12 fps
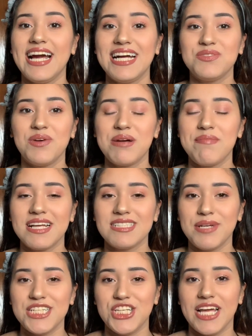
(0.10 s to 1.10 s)
guys, welcome back to
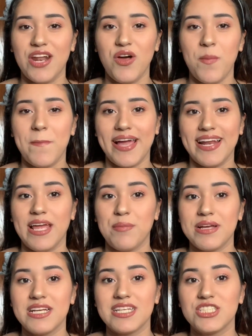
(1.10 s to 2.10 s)
my channel. My name
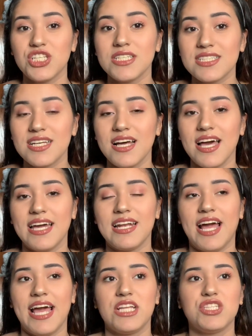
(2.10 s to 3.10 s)
is Jessica and
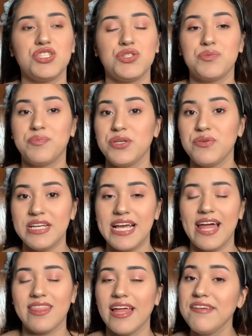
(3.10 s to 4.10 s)
I do beauty
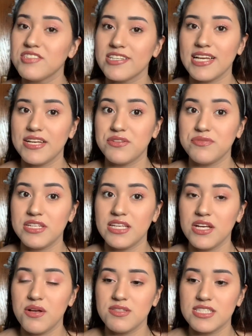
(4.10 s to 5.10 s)
and lifestyle
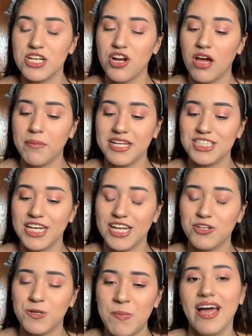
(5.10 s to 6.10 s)
videos here on my
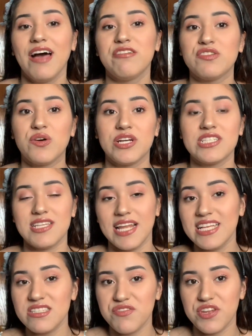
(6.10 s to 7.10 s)
channel. For
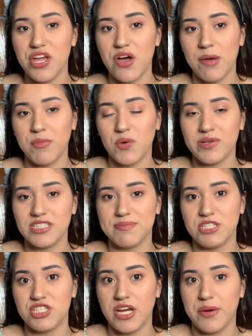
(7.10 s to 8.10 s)
today's video, I'm going to
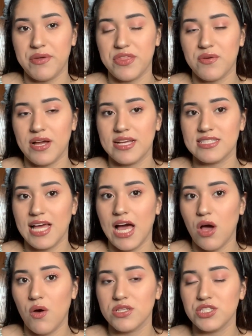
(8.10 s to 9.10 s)
be sharing with you guys
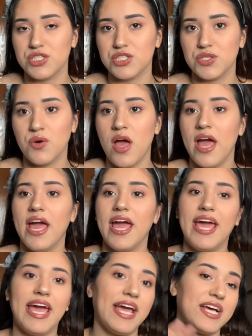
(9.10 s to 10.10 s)
how to do
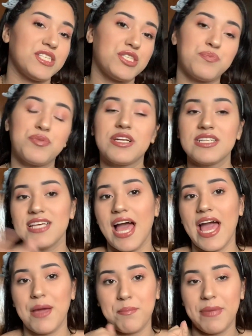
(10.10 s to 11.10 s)
a
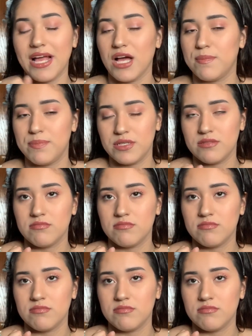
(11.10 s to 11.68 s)
springtime makeup